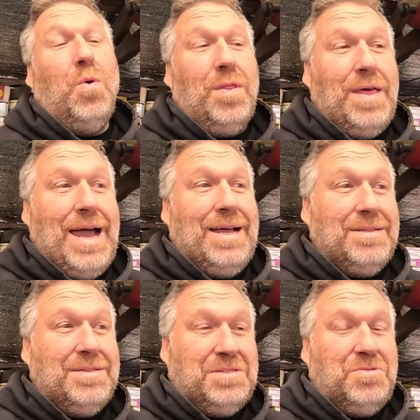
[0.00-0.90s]
all of that,
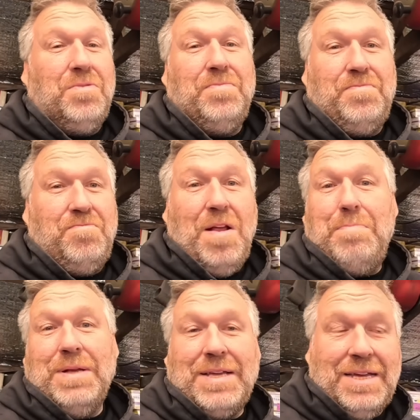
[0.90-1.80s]
sort of
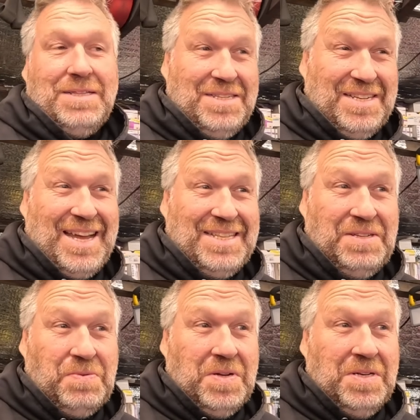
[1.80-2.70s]
replicate the
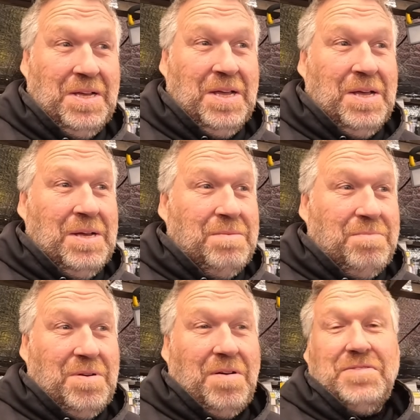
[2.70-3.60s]
DUCATI one.
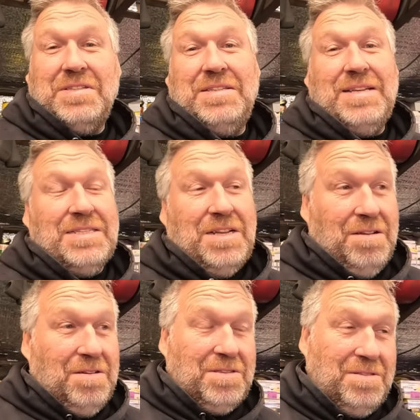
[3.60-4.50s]
But obviously that's a
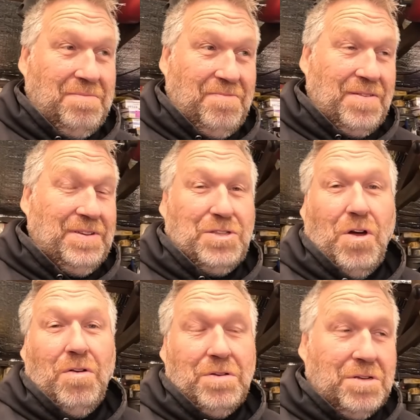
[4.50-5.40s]
lot of very
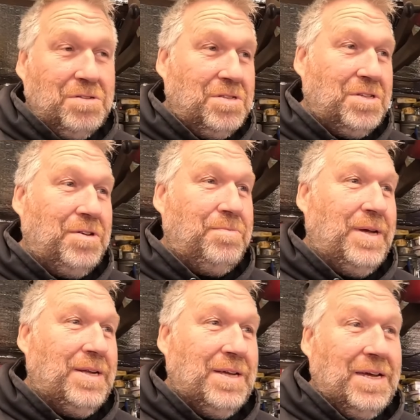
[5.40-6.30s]
time
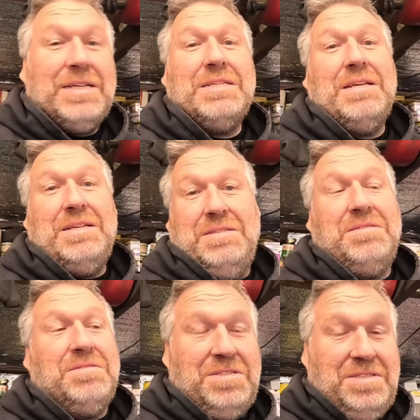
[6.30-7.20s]
consuming, and
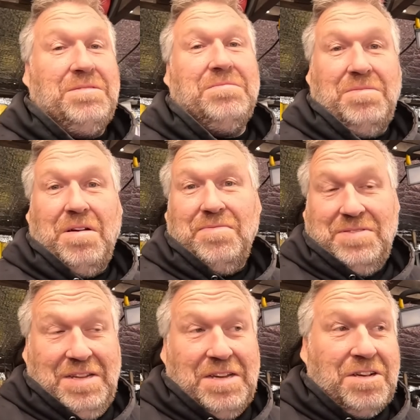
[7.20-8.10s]
there's still
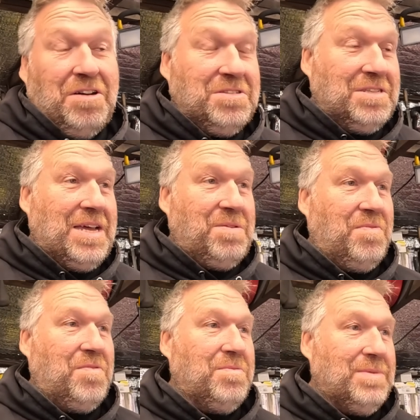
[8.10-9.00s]
obviously a cost there
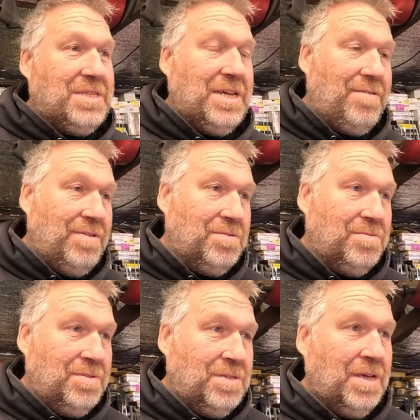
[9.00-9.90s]
with all the
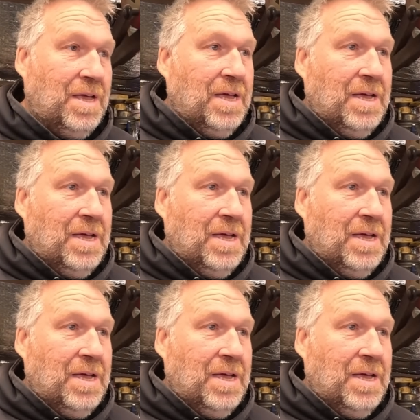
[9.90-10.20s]
materials.